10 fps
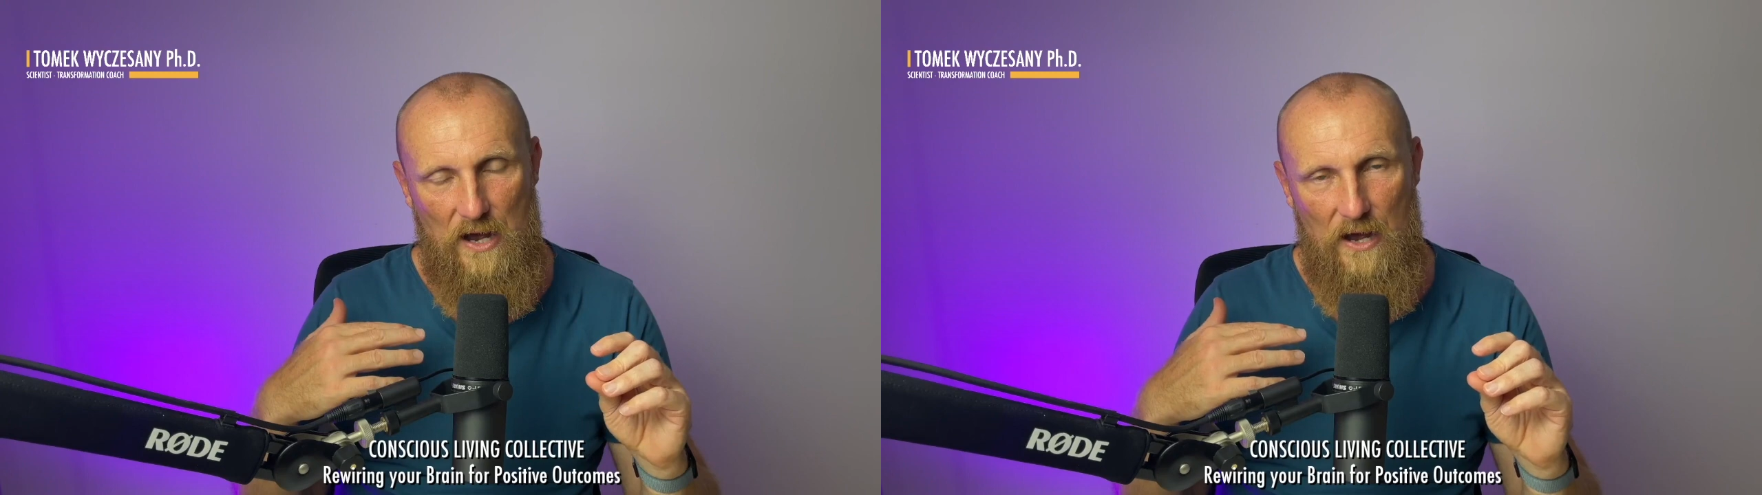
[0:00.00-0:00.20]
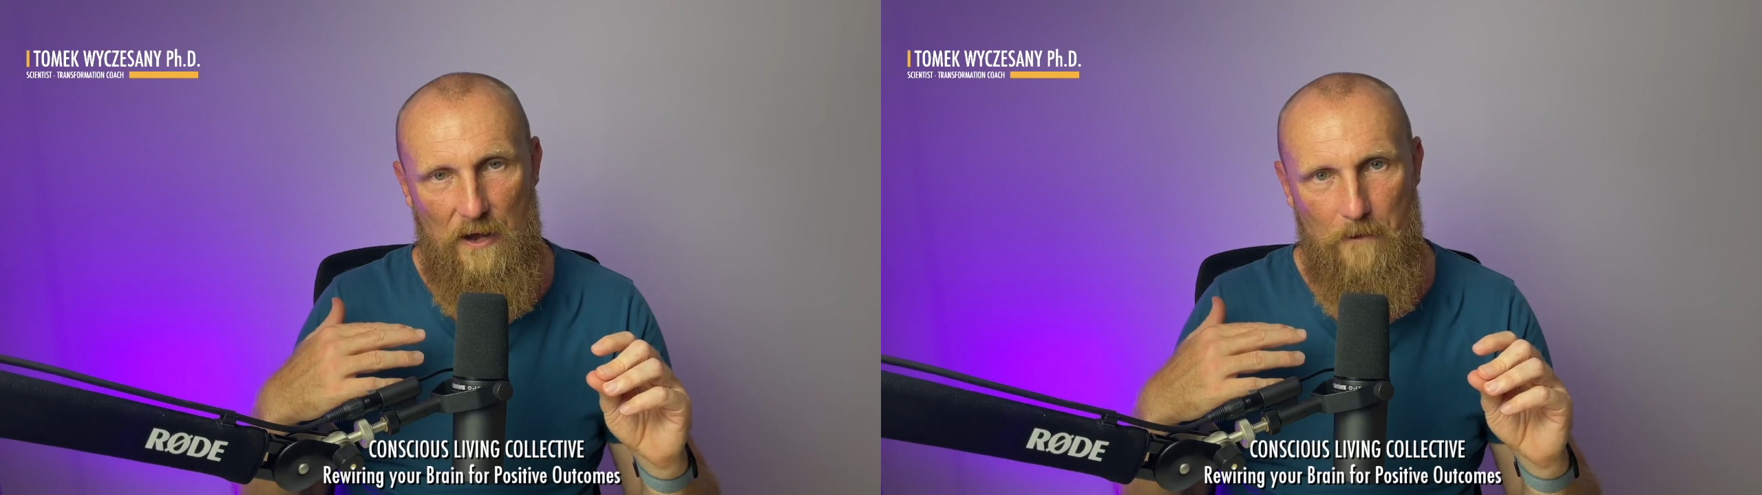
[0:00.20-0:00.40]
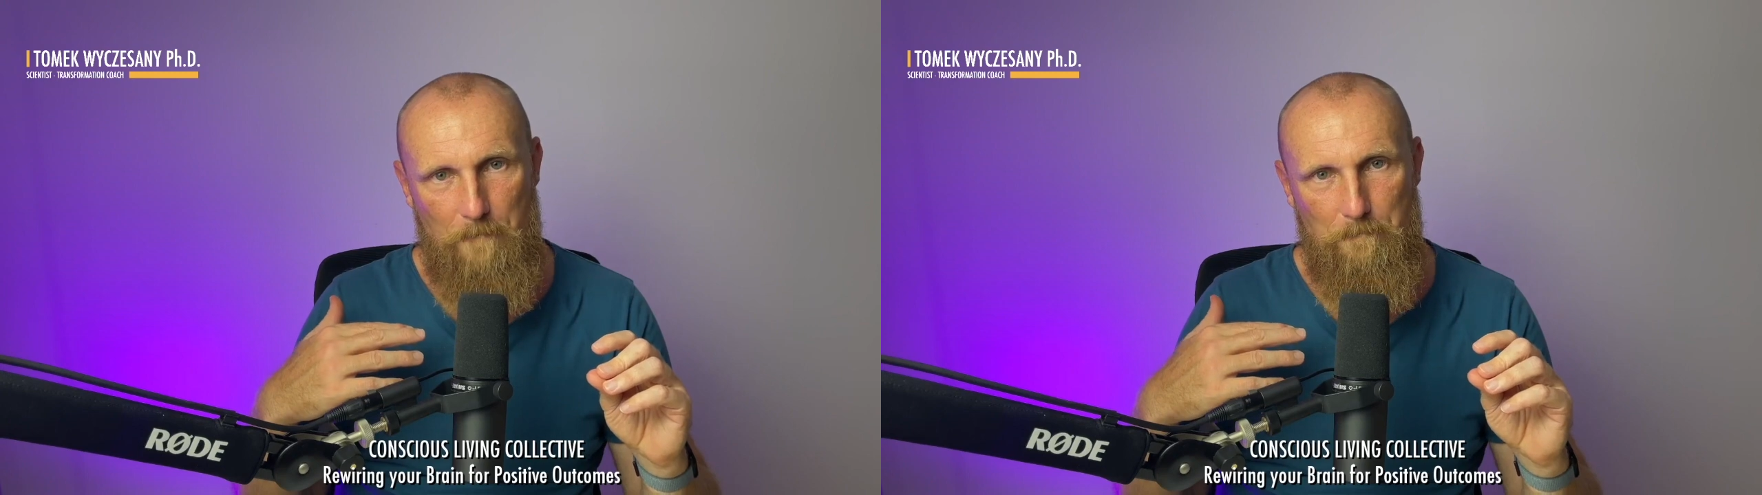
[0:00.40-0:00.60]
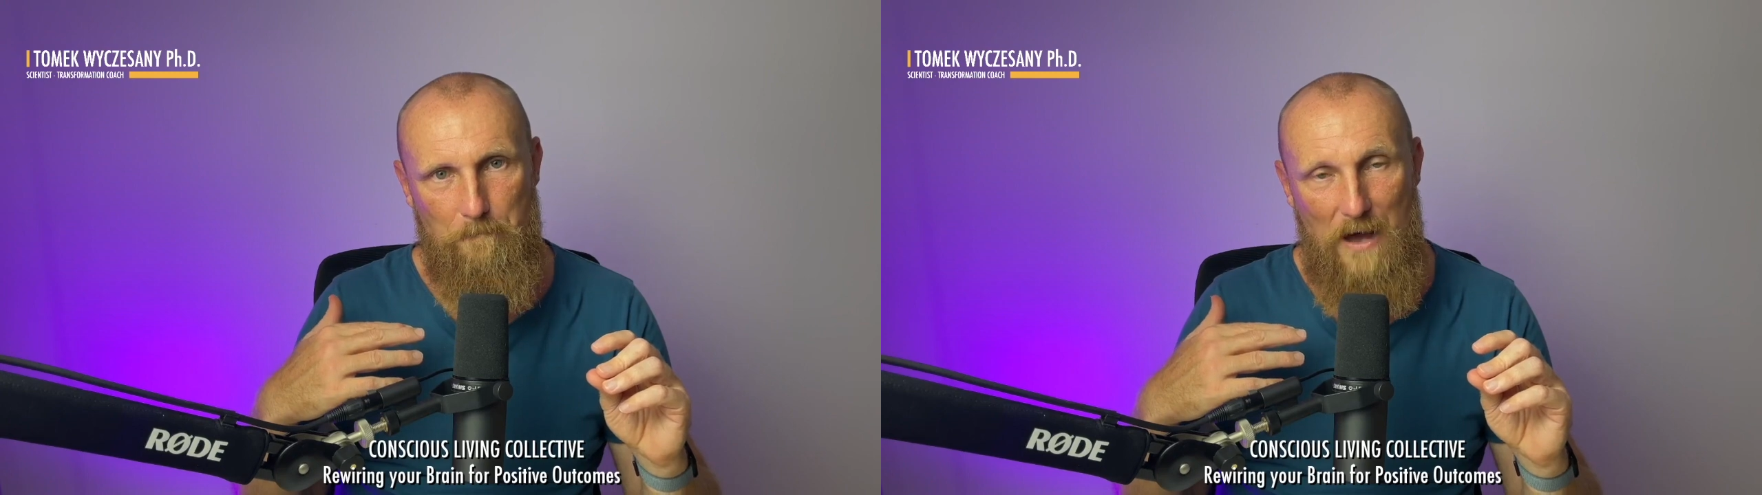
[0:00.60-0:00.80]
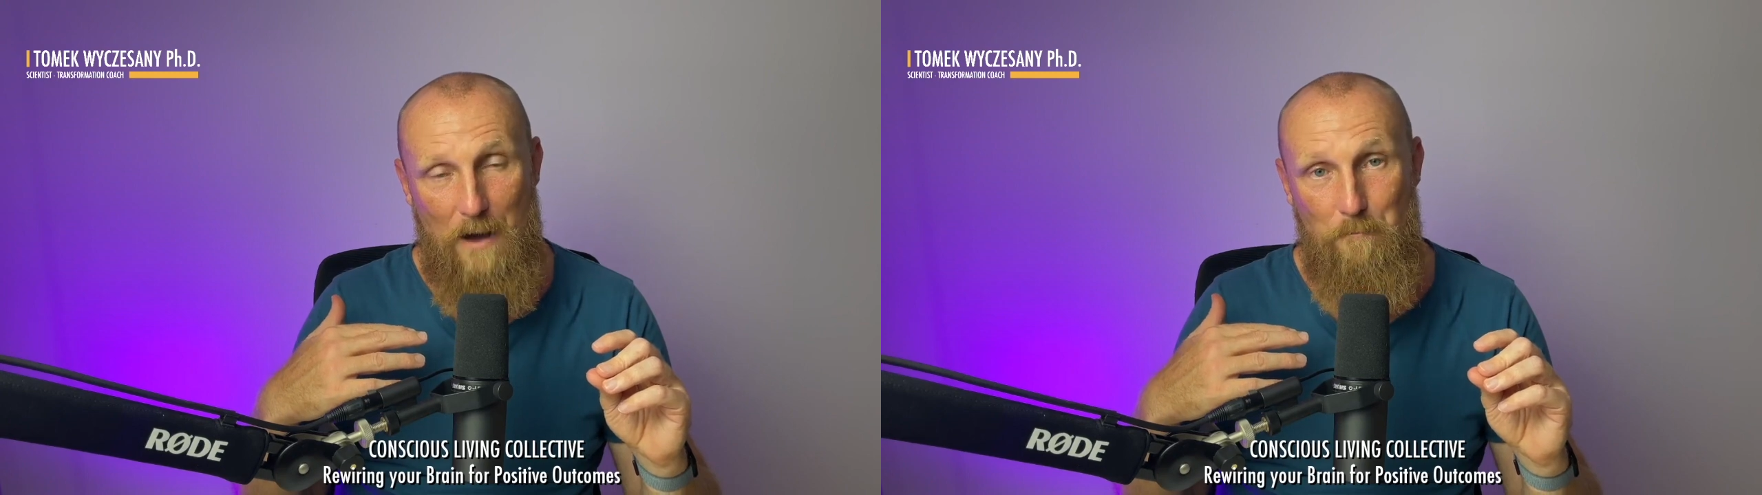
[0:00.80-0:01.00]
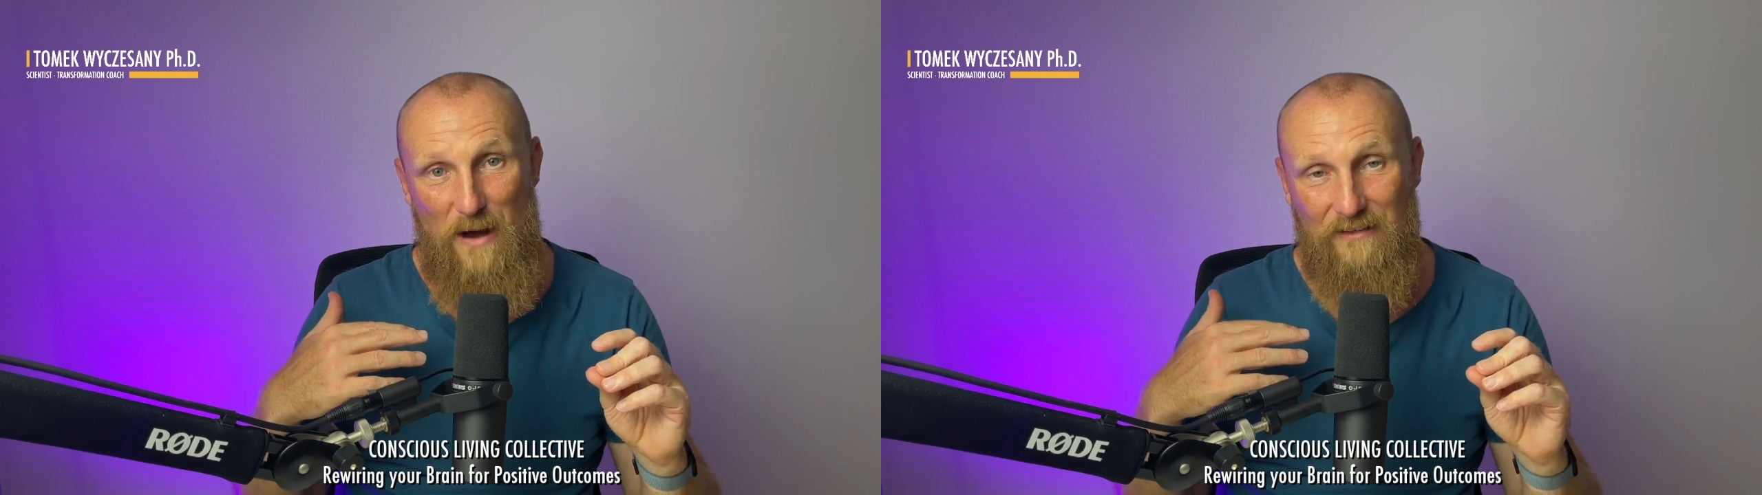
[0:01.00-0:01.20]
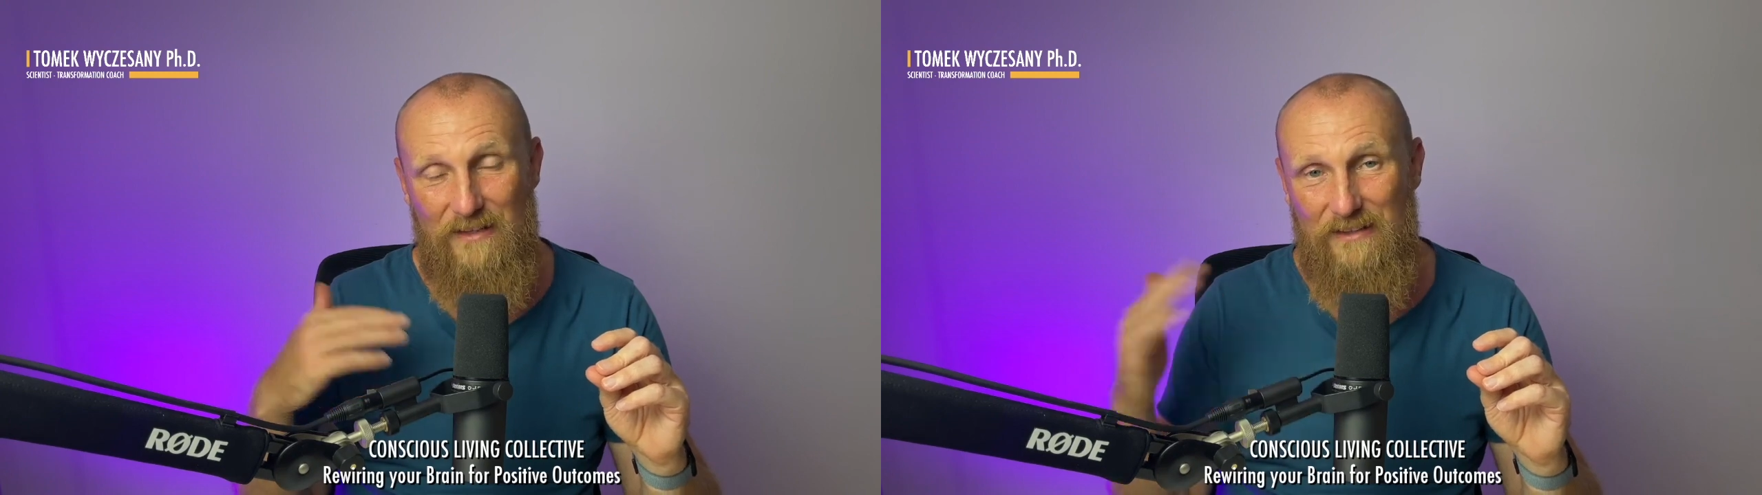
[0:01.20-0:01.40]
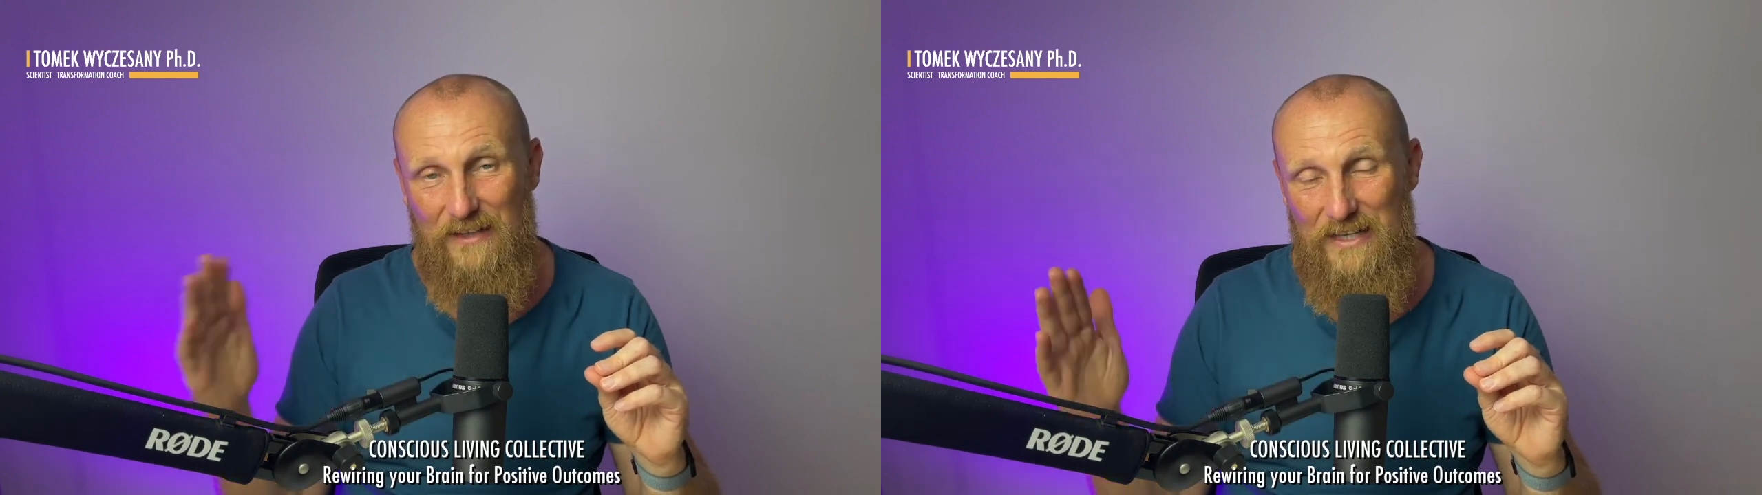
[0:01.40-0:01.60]

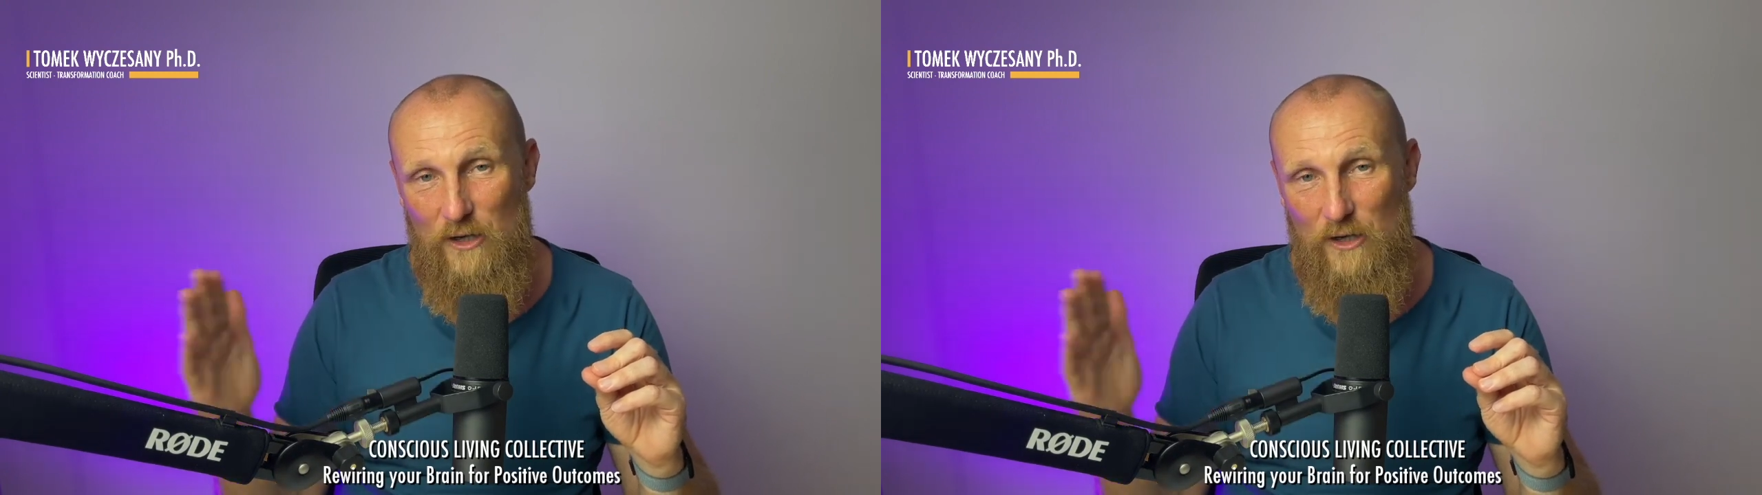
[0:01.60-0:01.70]
abundantly